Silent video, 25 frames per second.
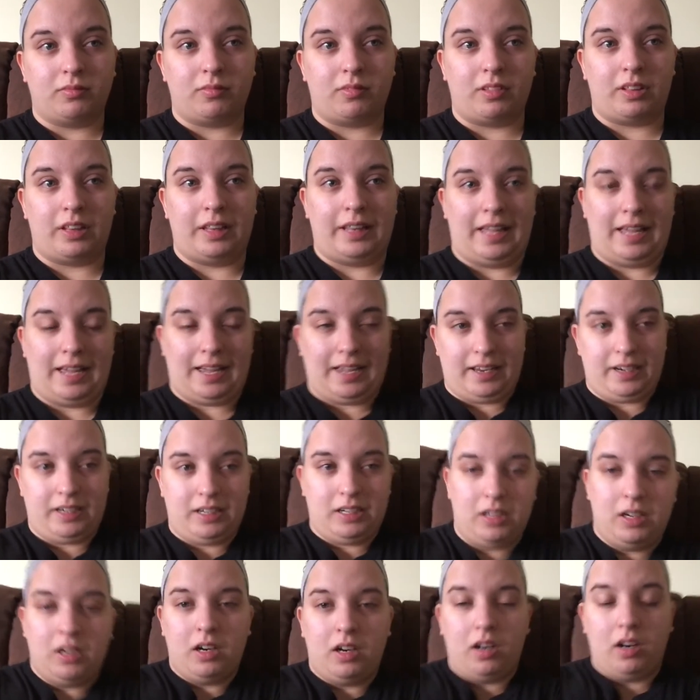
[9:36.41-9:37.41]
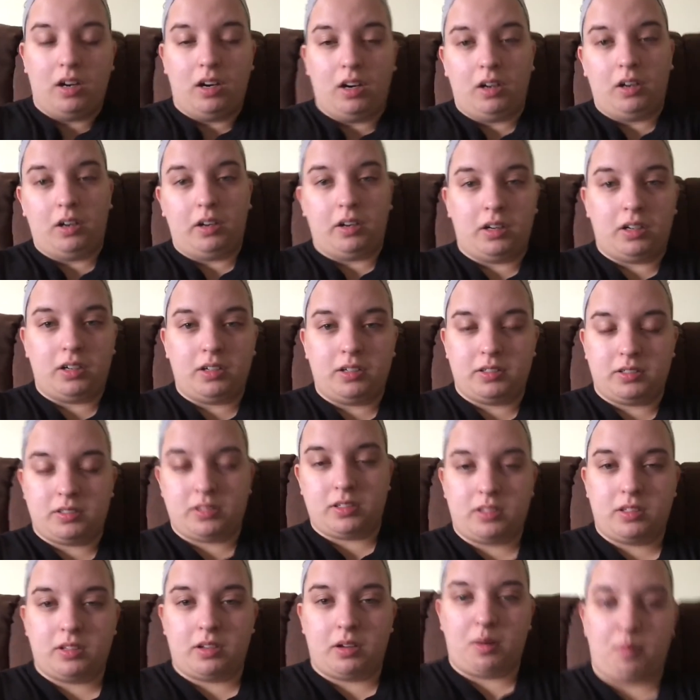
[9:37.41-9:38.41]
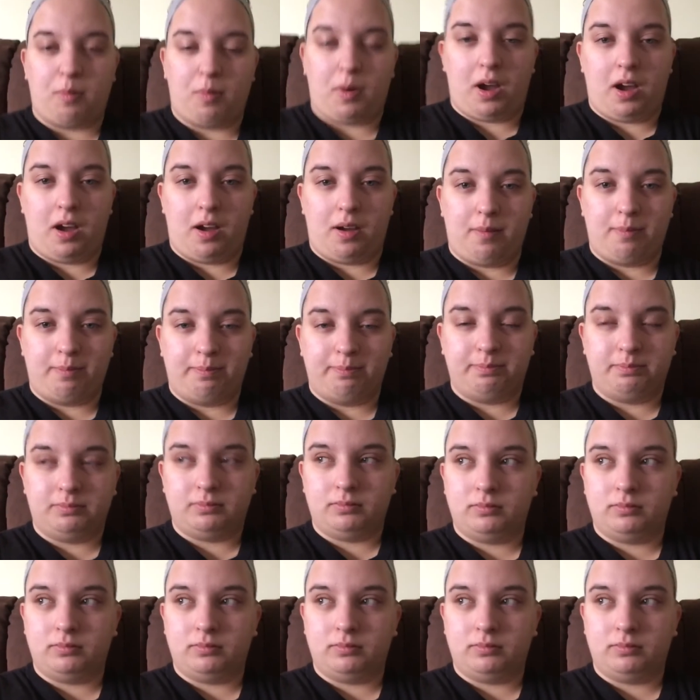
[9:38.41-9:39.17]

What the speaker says: That hurts a mom